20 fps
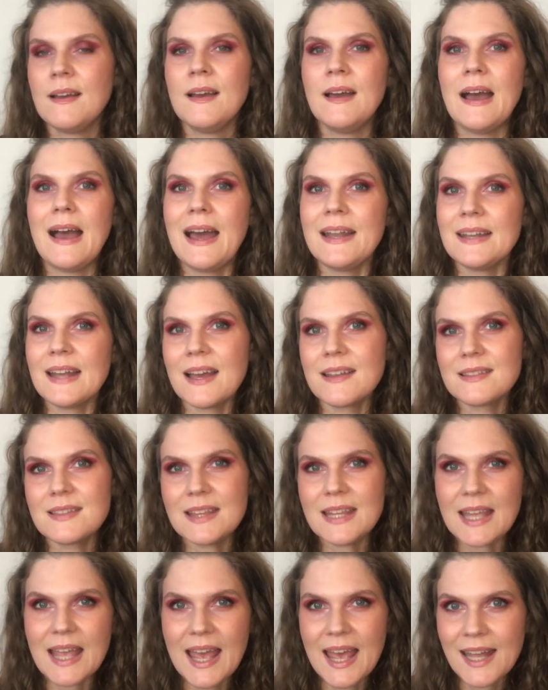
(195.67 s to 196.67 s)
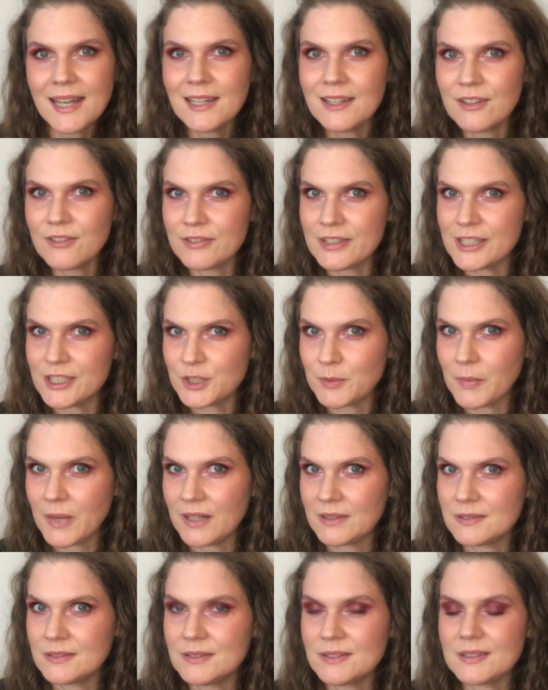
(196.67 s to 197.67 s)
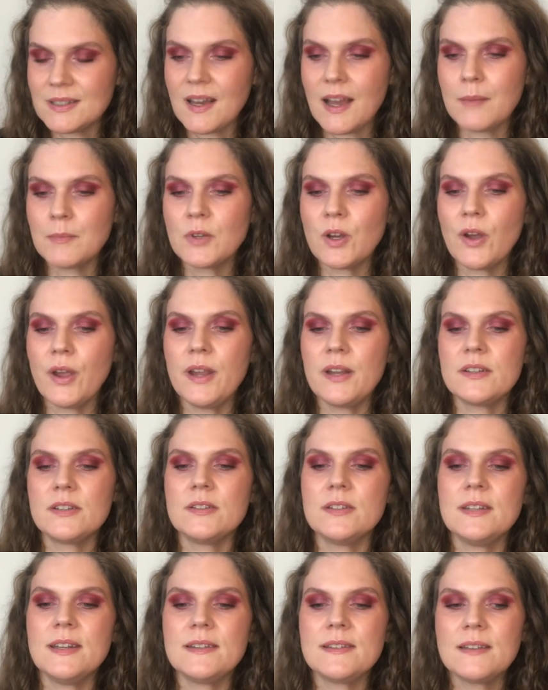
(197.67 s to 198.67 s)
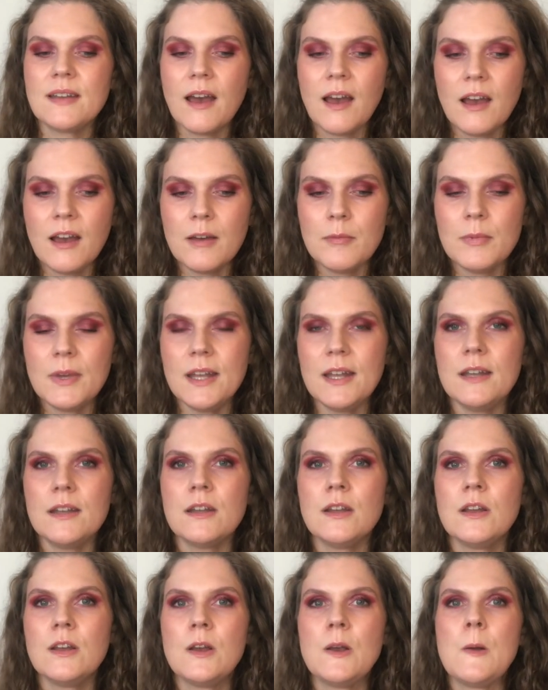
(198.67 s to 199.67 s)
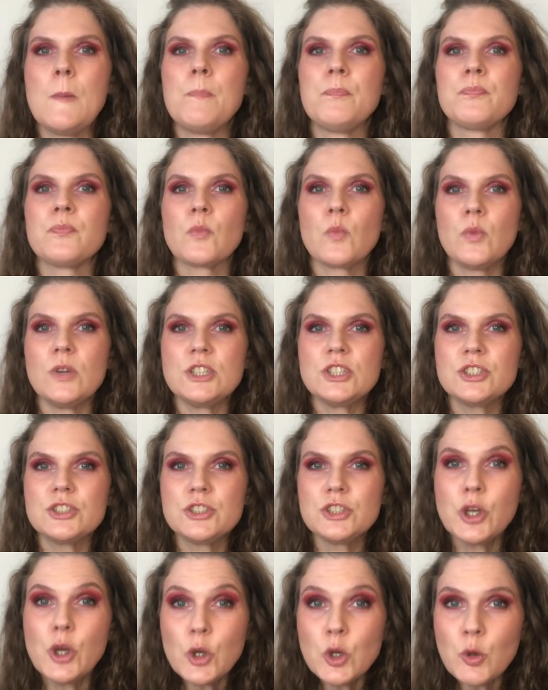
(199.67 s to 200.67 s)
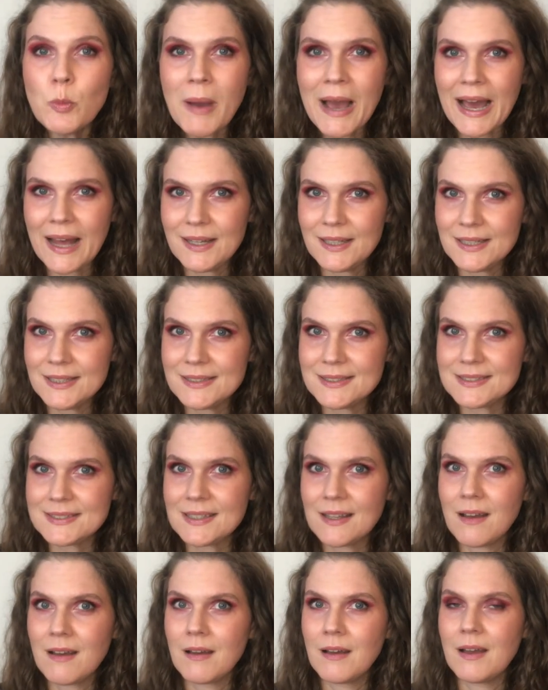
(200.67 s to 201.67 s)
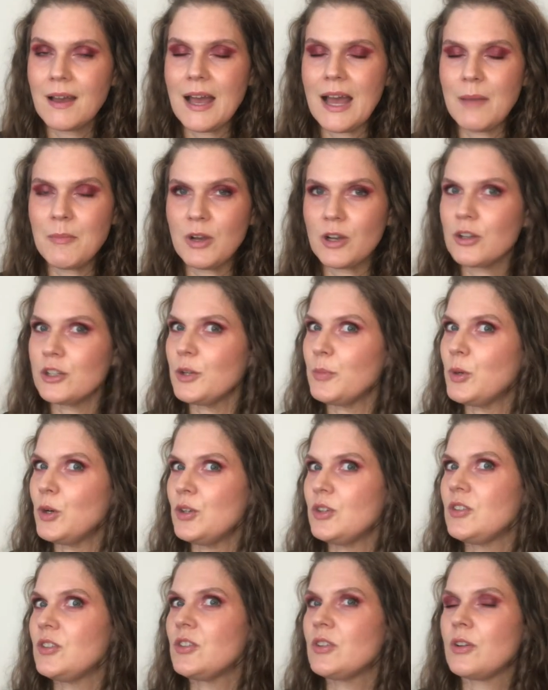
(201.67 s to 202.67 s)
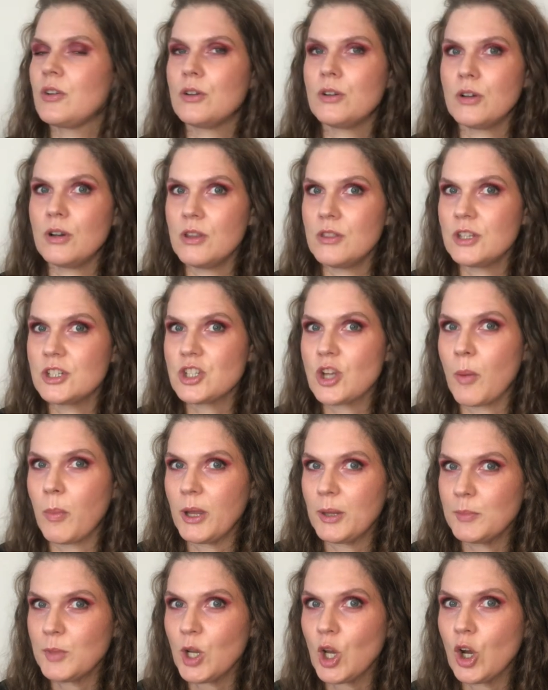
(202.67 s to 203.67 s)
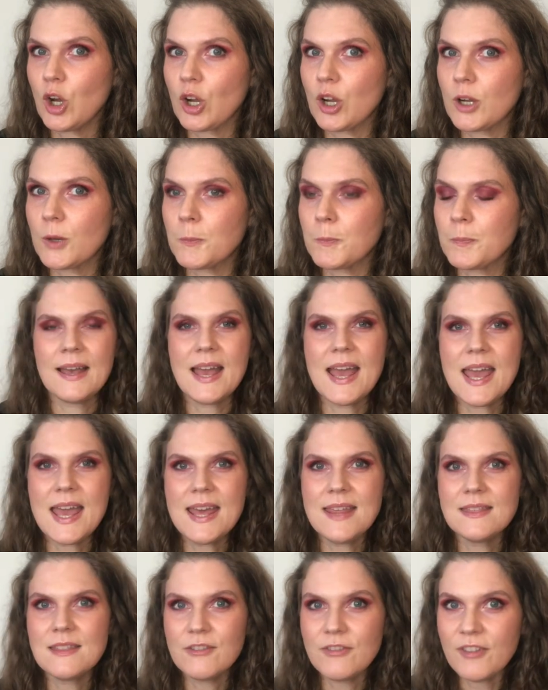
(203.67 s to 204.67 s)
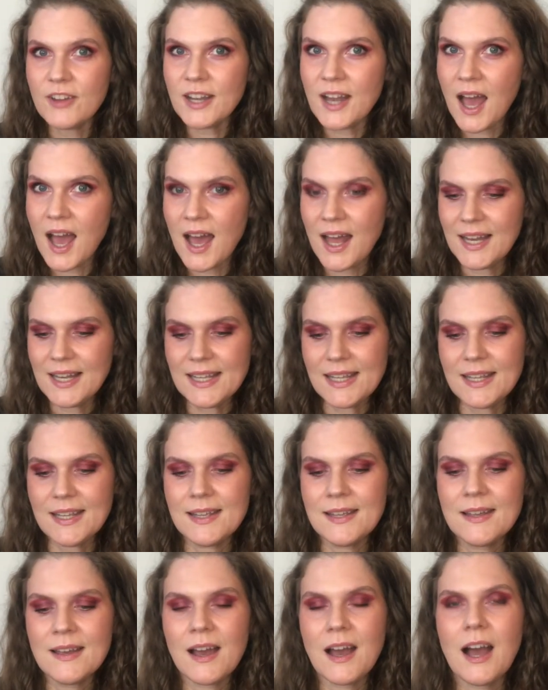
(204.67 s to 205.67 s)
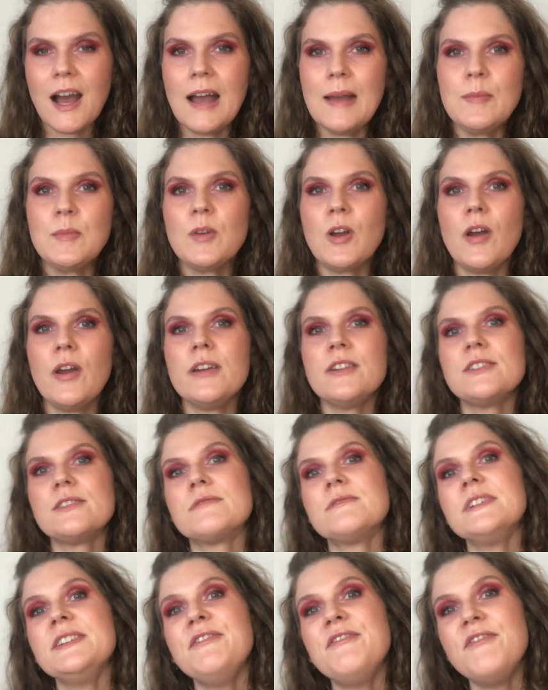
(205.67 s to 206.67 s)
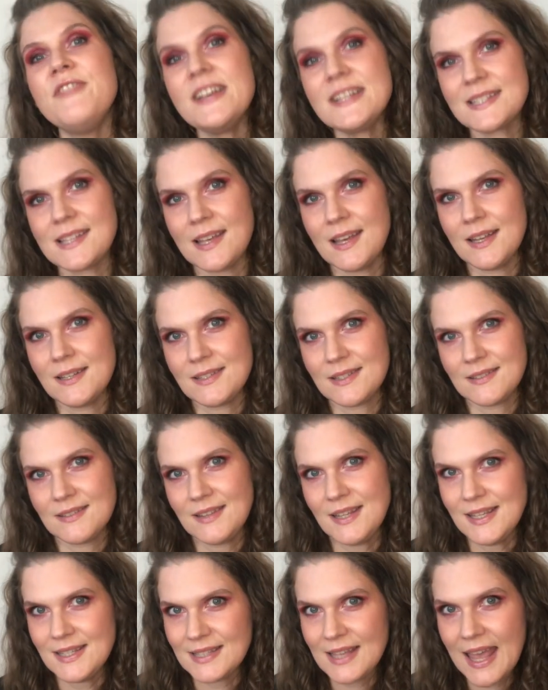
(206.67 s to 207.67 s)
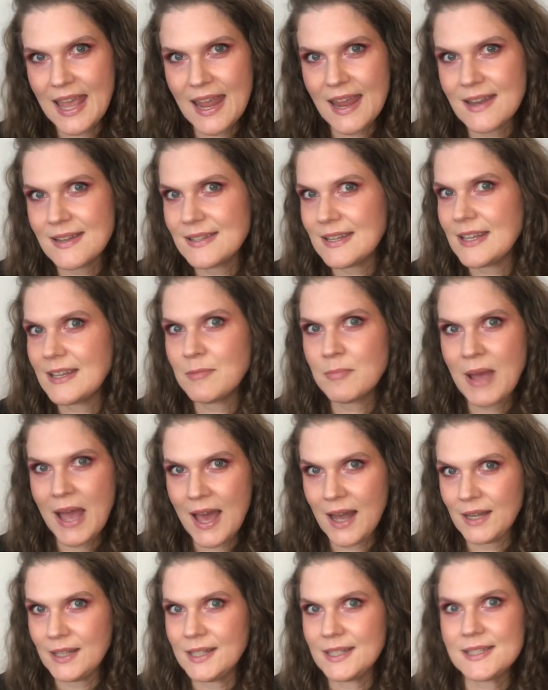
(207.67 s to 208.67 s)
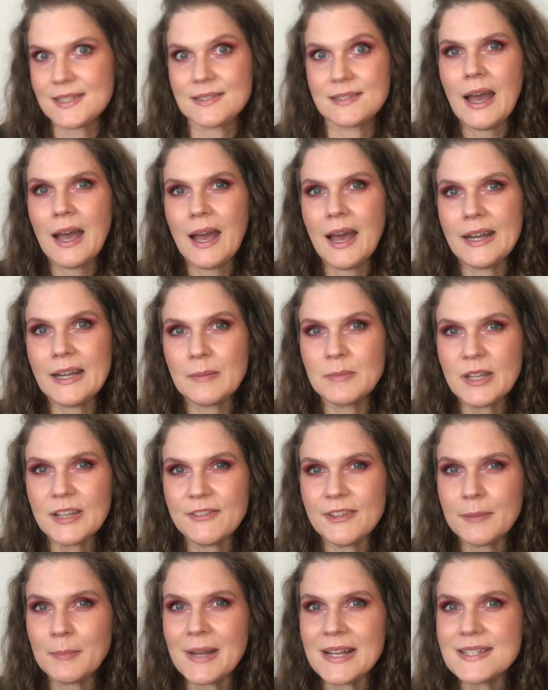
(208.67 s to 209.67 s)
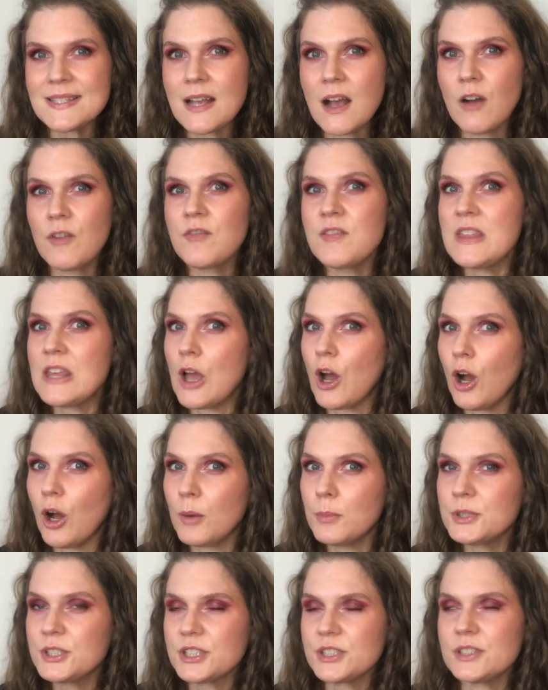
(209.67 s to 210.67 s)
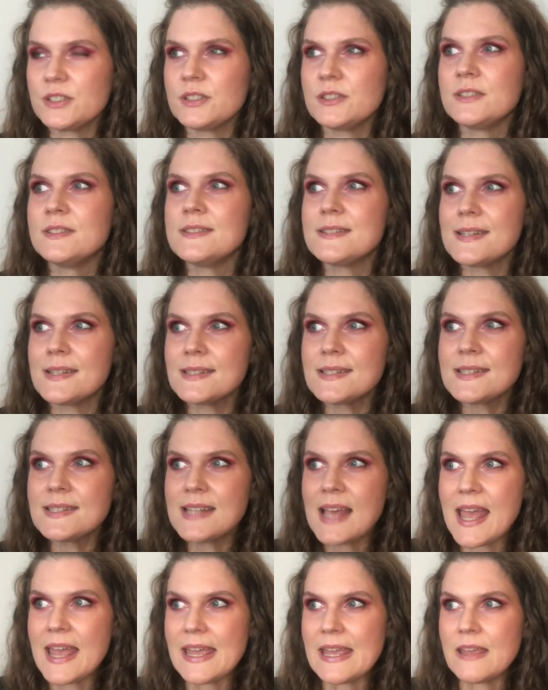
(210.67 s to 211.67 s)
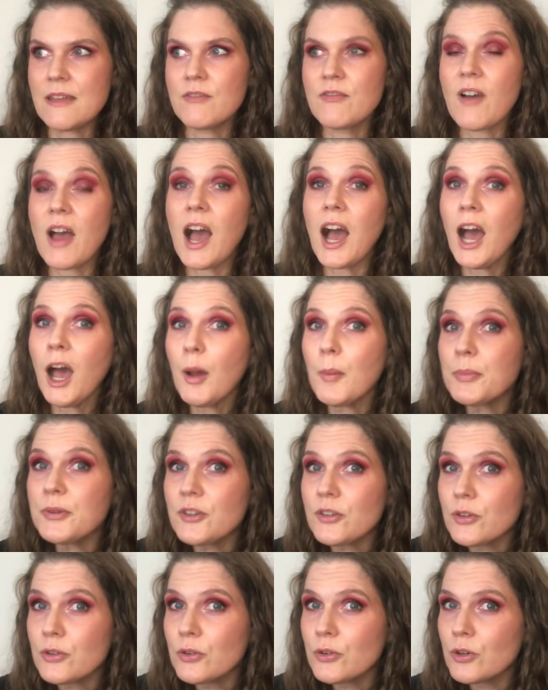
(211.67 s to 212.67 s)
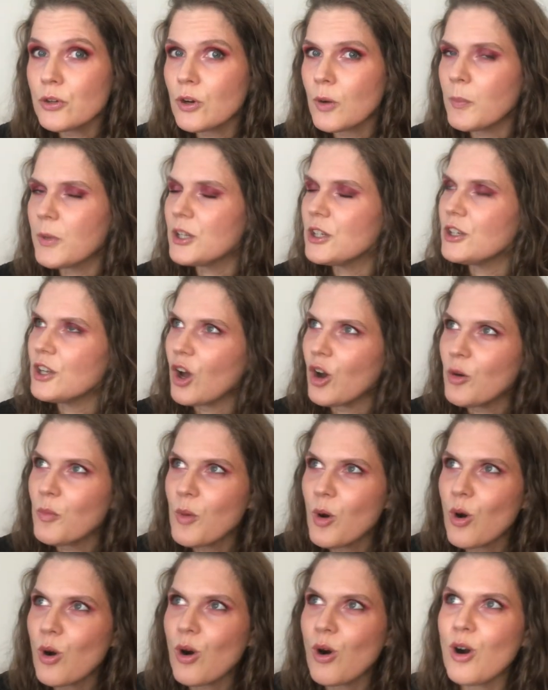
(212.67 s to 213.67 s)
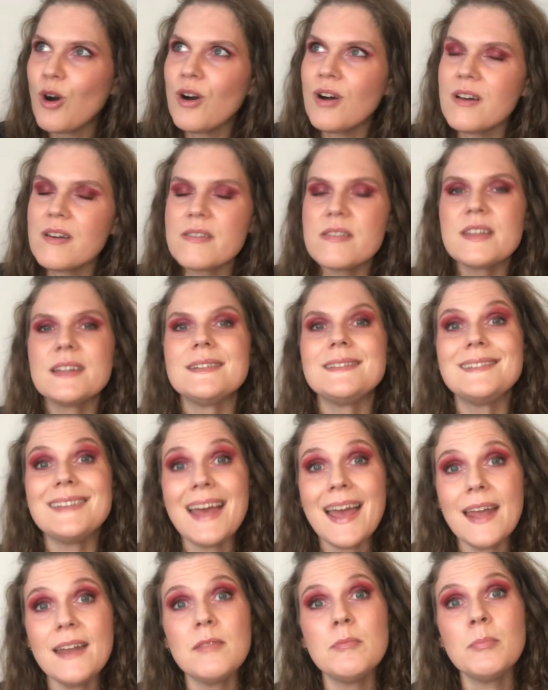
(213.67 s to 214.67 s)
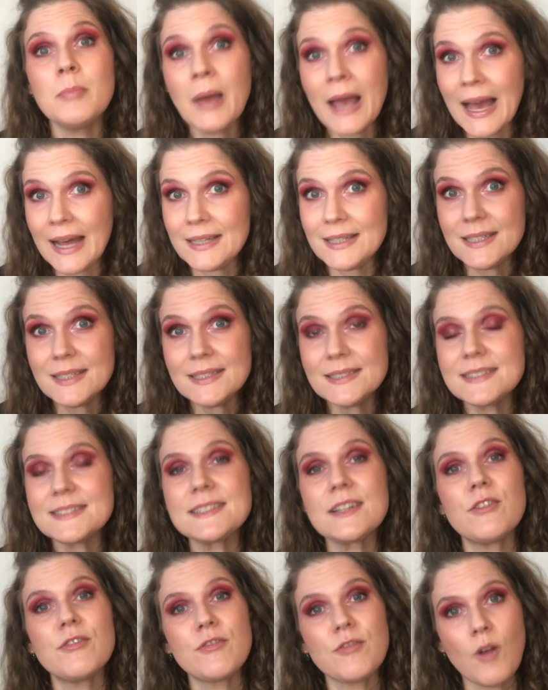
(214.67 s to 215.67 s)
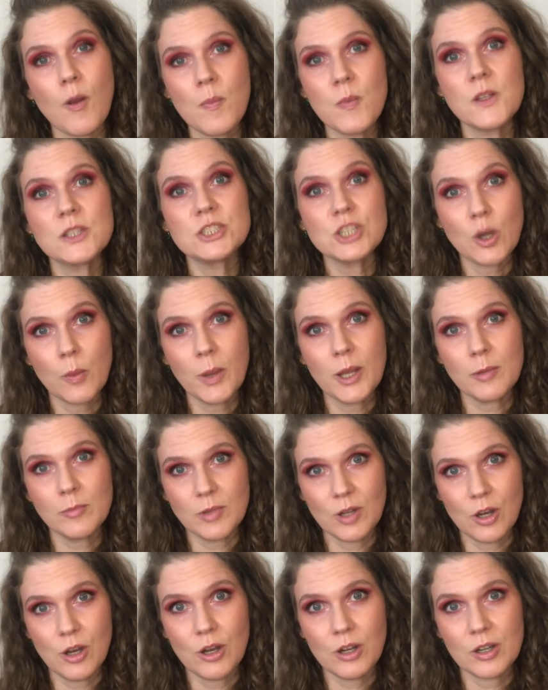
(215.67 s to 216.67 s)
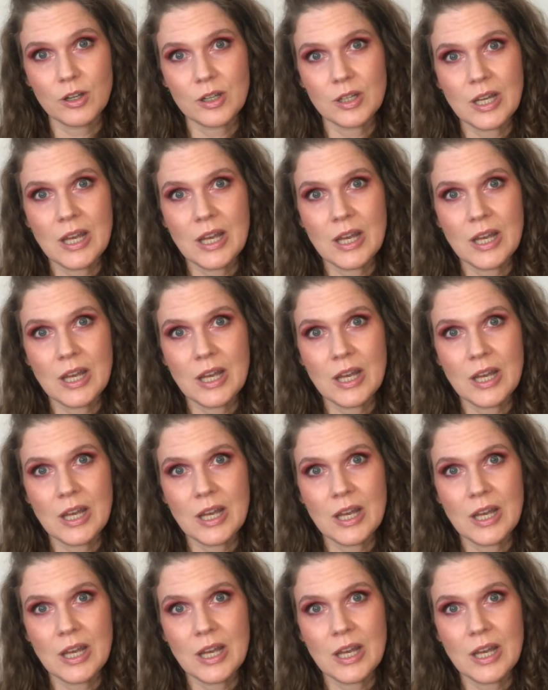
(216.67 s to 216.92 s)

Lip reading: And at the end of each month, I'm going to determine which 2 palettes am I going to put on the chopping block. In the finale, I'm going to revisit these 18 palettes, and I'm giving myself the option to save up to, but no more than 10 palettes from the chopping block,